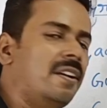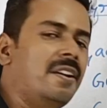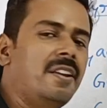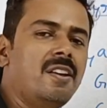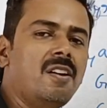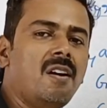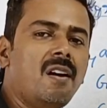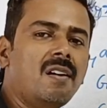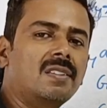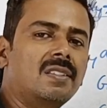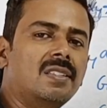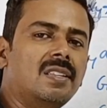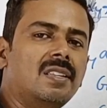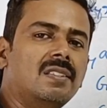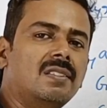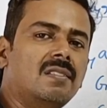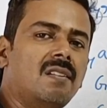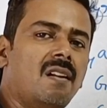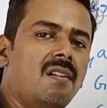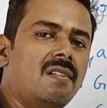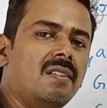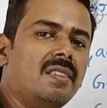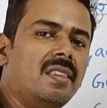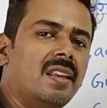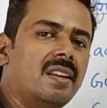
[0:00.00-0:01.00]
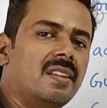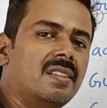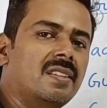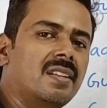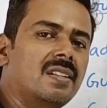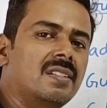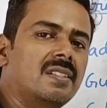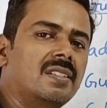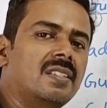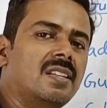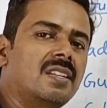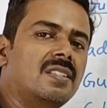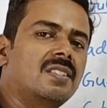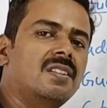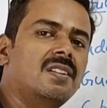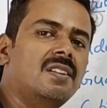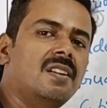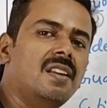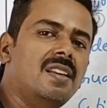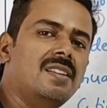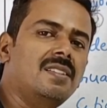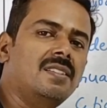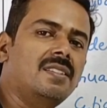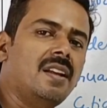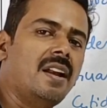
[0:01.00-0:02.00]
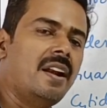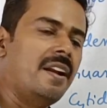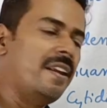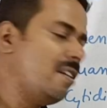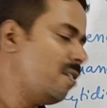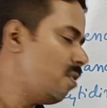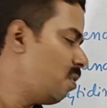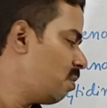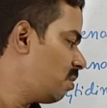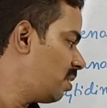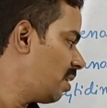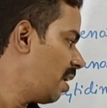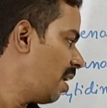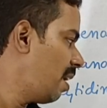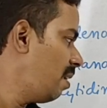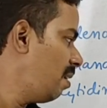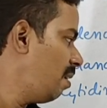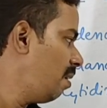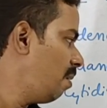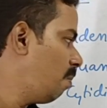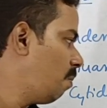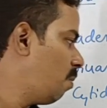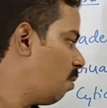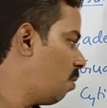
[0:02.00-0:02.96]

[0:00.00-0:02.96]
Deoxy is not there. Just it is adenosine